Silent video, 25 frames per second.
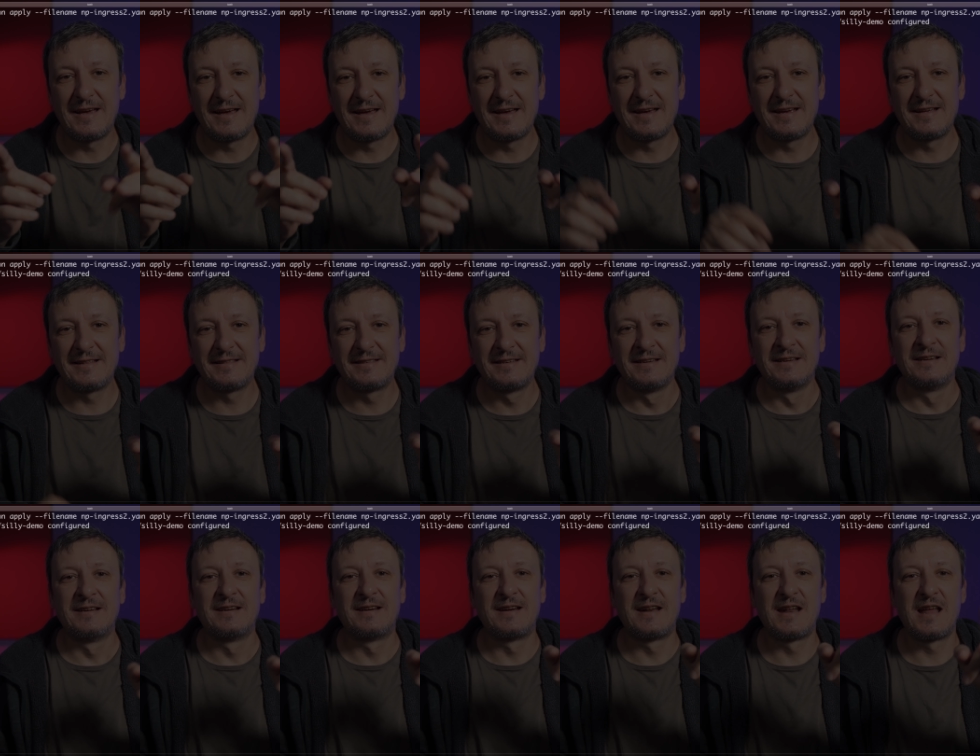And
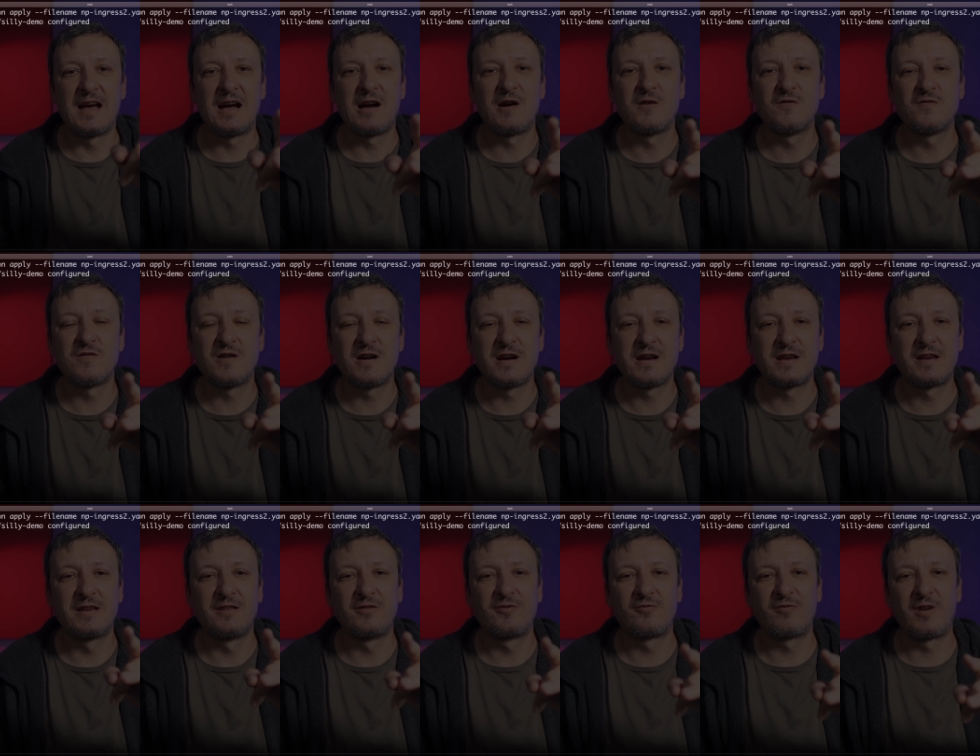now I
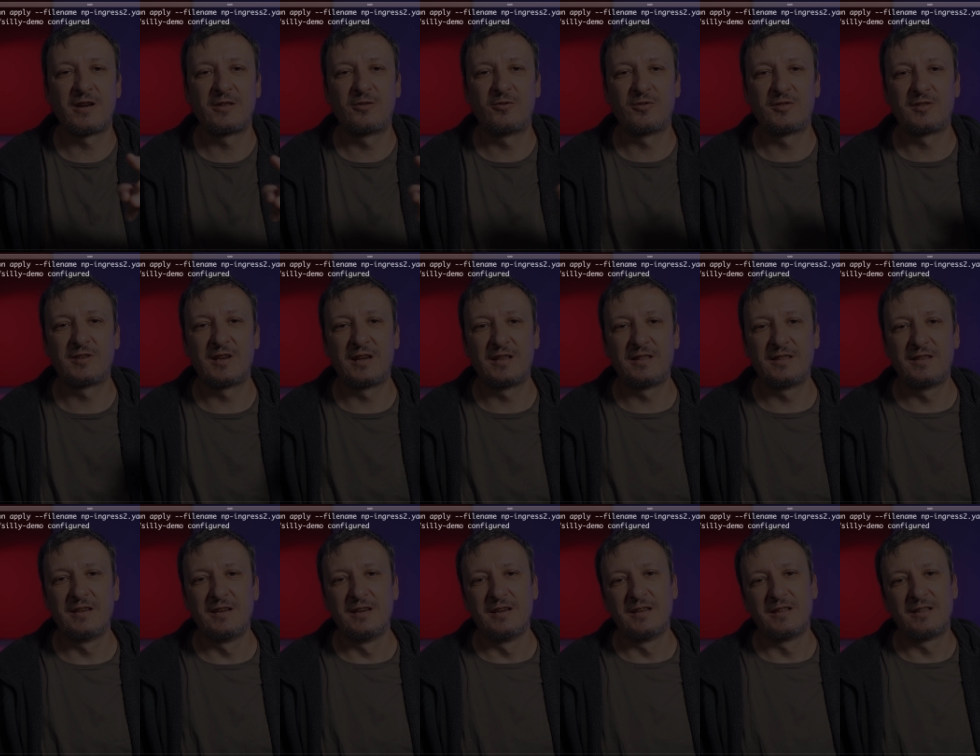can try to
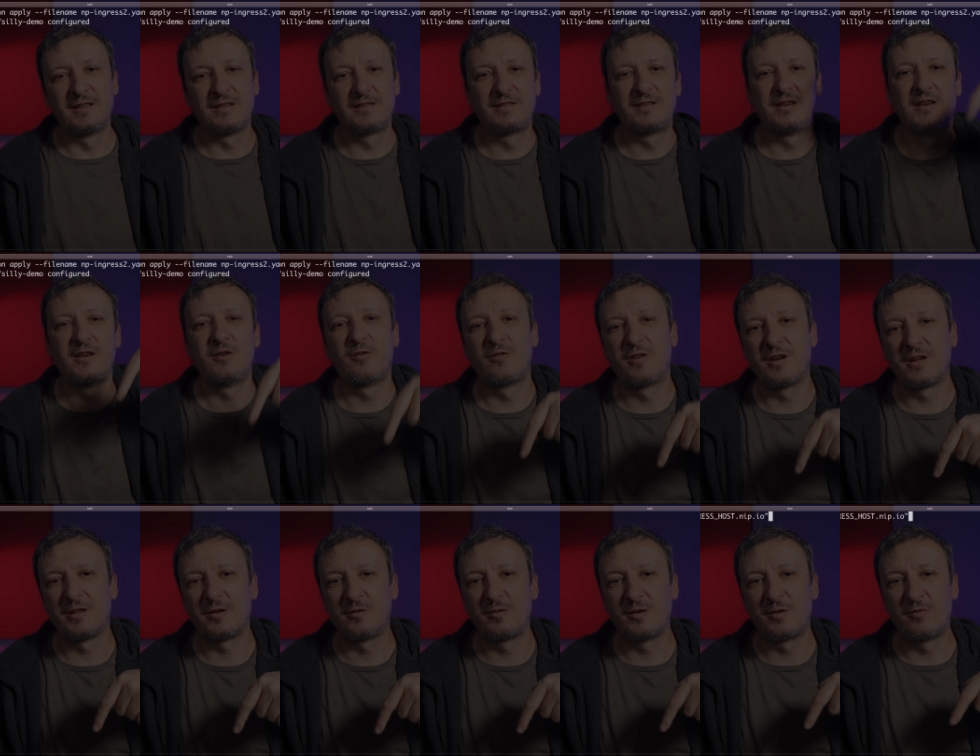send the
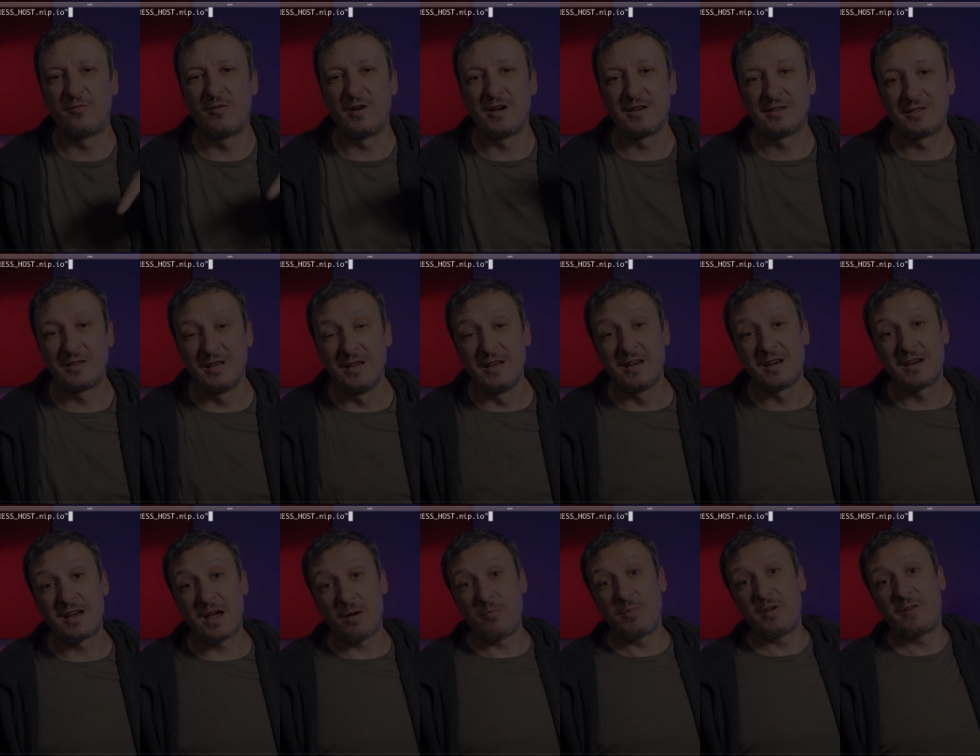CURL request
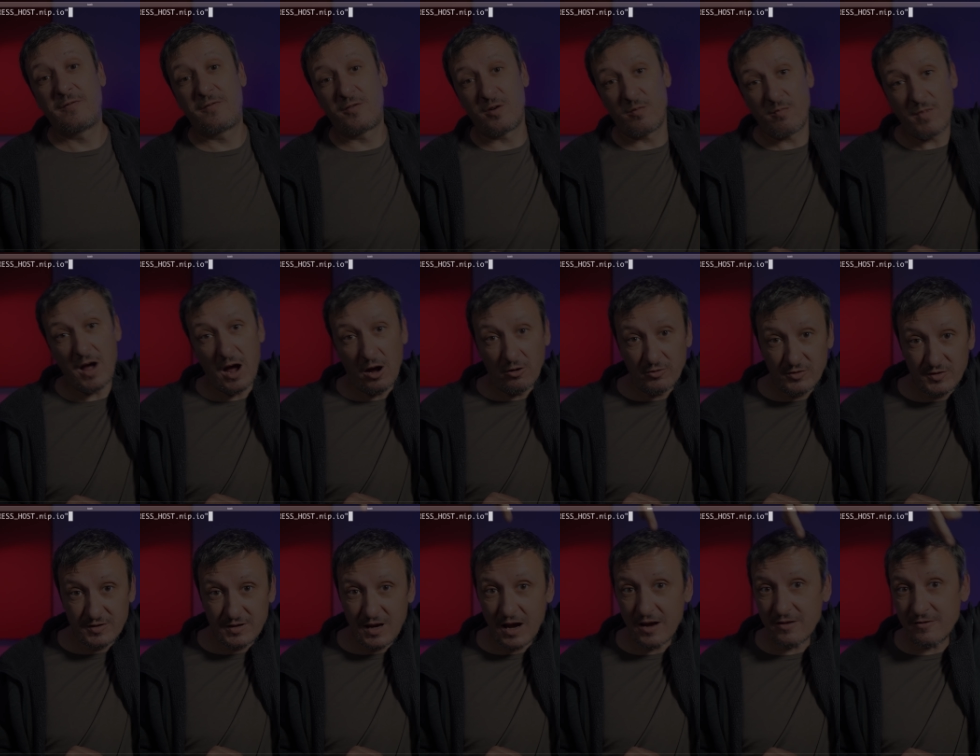coming from
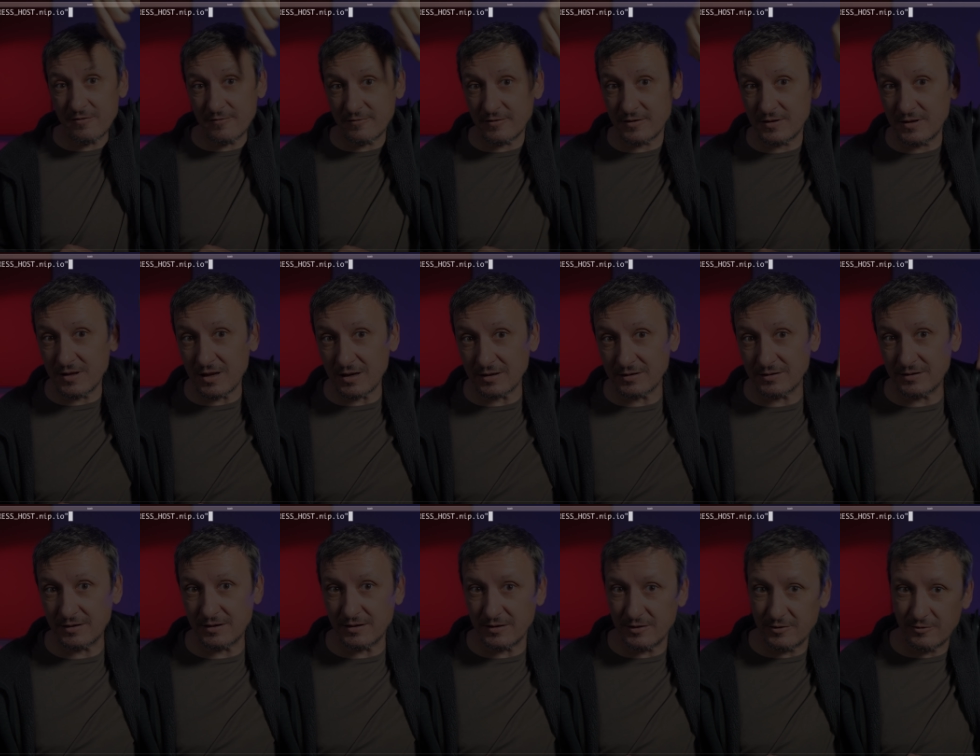outside of the
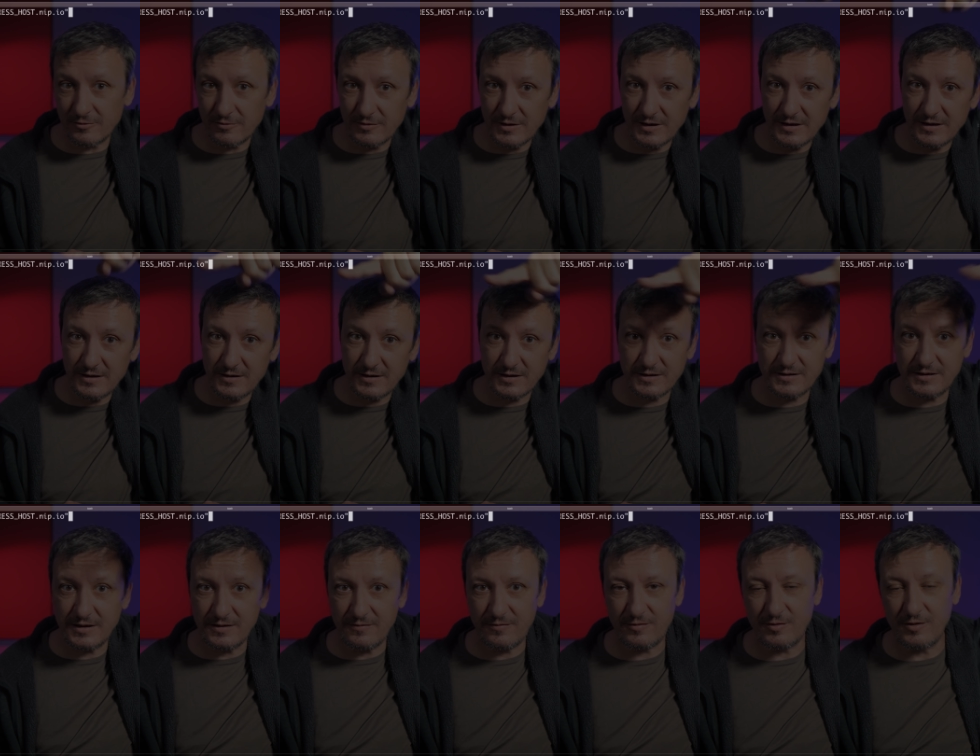cluster through
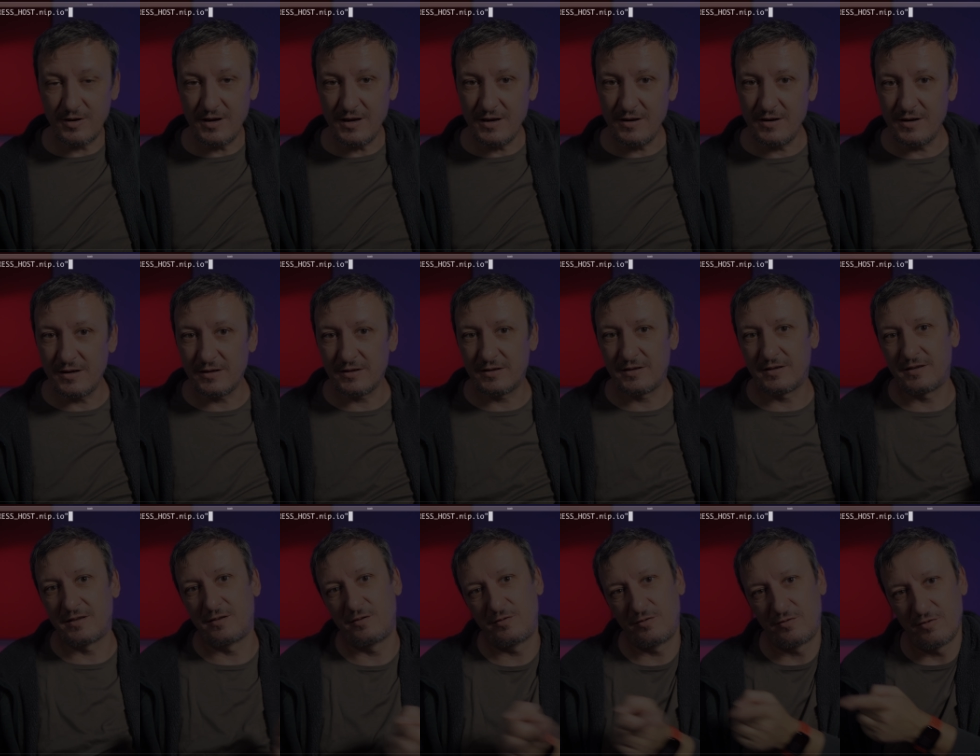ingress and from
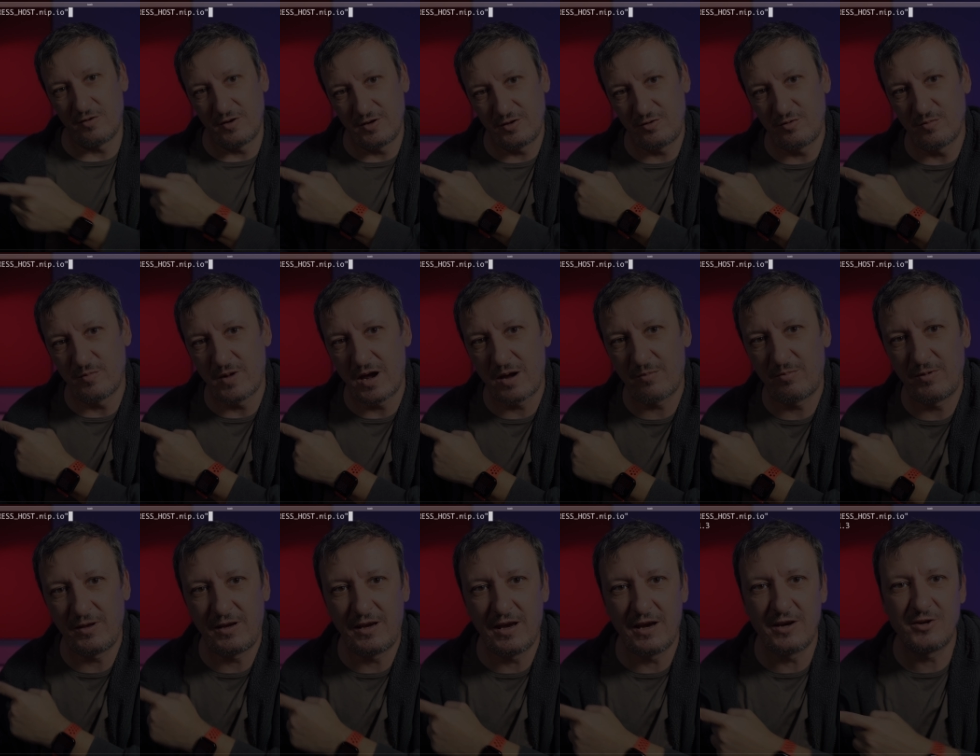ingress going to my
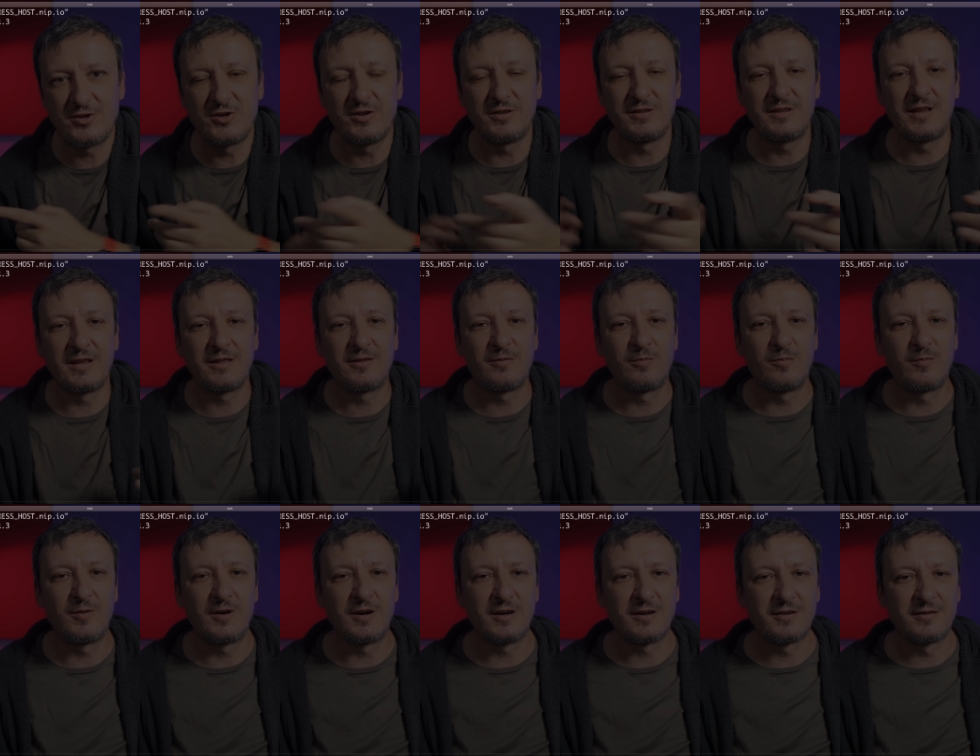application that
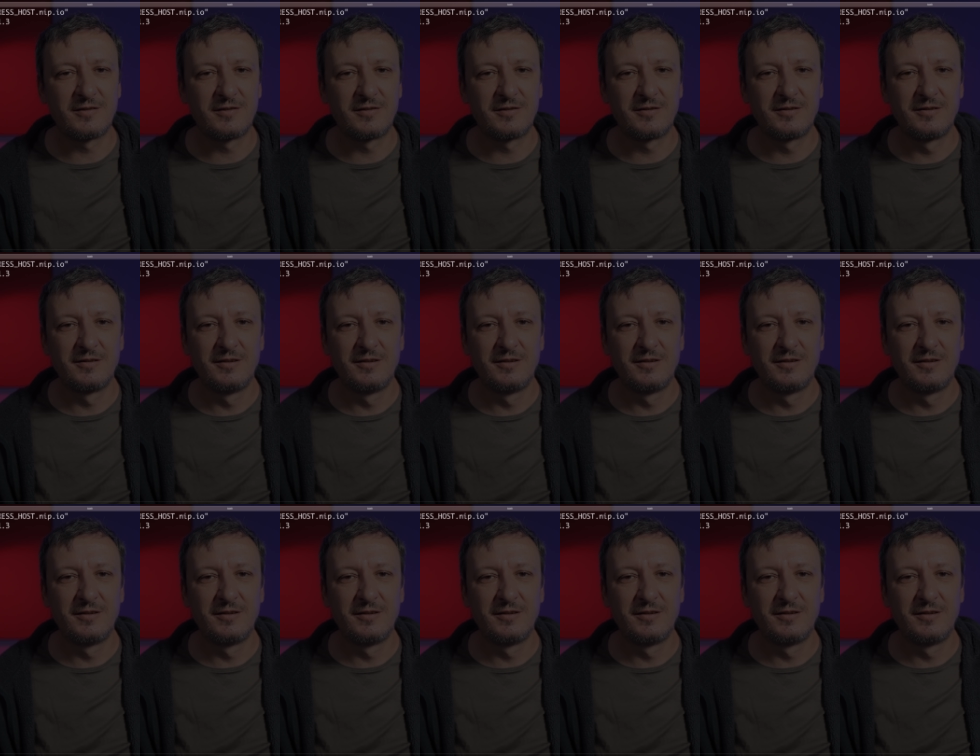works